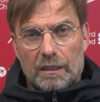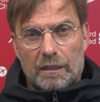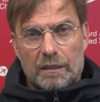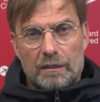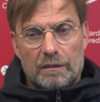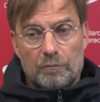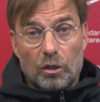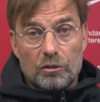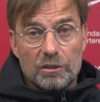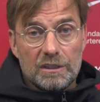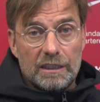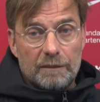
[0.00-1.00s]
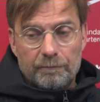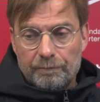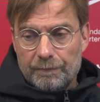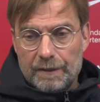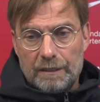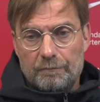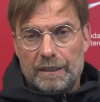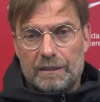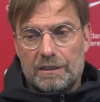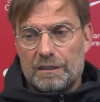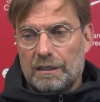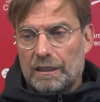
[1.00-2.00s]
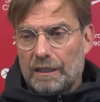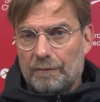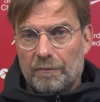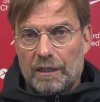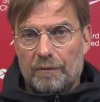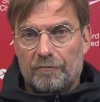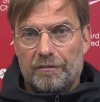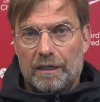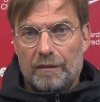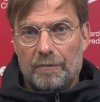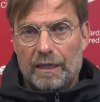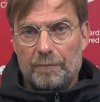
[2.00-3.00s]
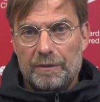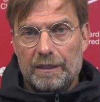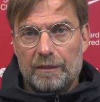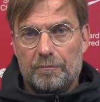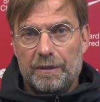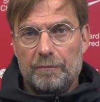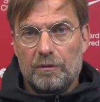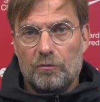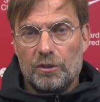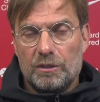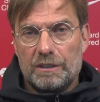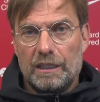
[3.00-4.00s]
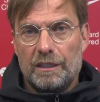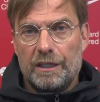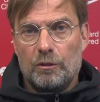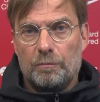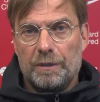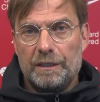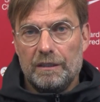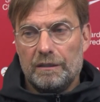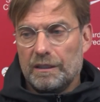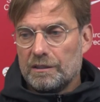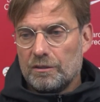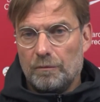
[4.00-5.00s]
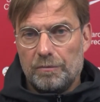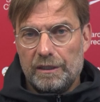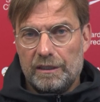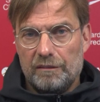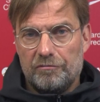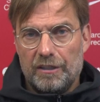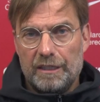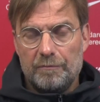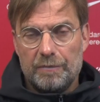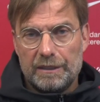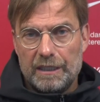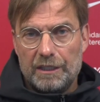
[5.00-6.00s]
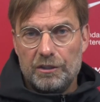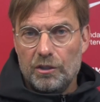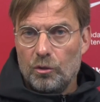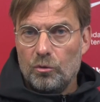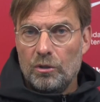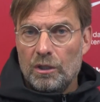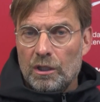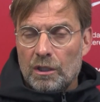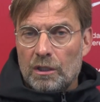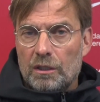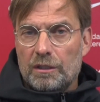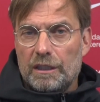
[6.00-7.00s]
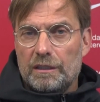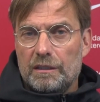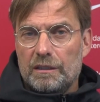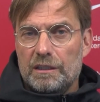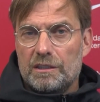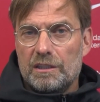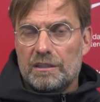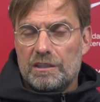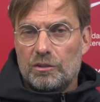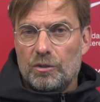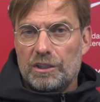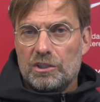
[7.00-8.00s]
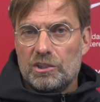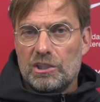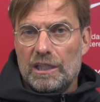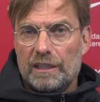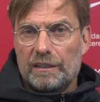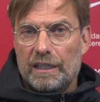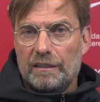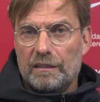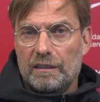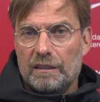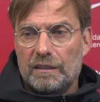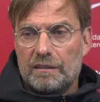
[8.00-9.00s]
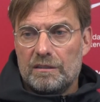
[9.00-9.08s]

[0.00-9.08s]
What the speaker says: in democracy. Means I'm happy that people want to tell their opinion. That's completely fine. But I know that in situations like that,